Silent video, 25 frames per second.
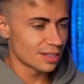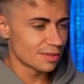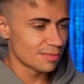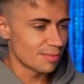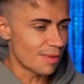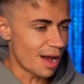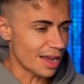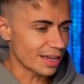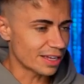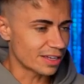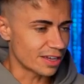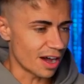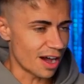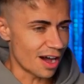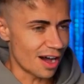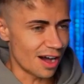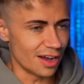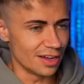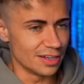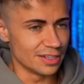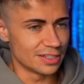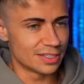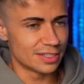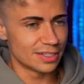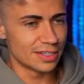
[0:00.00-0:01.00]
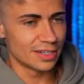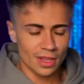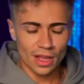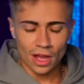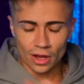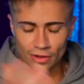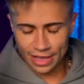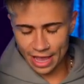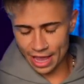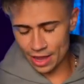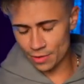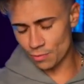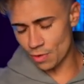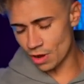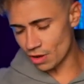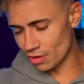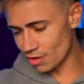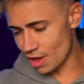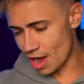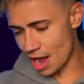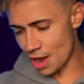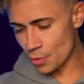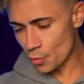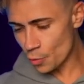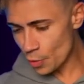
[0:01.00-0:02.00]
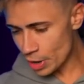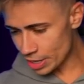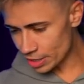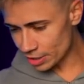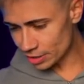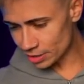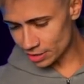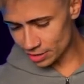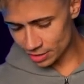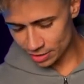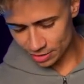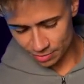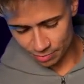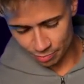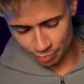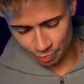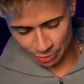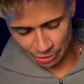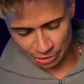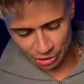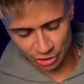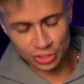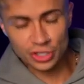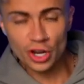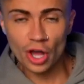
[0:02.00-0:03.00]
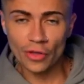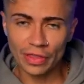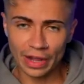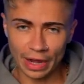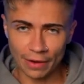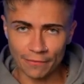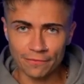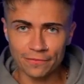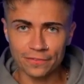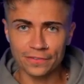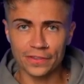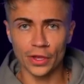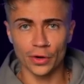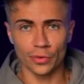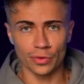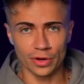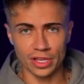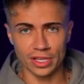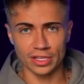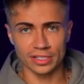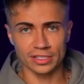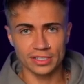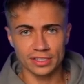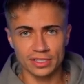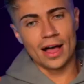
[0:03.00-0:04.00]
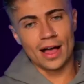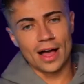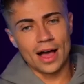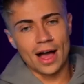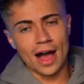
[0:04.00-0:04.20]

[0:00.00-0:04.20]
My God. Okay, well, I will, but just know that I'm furious.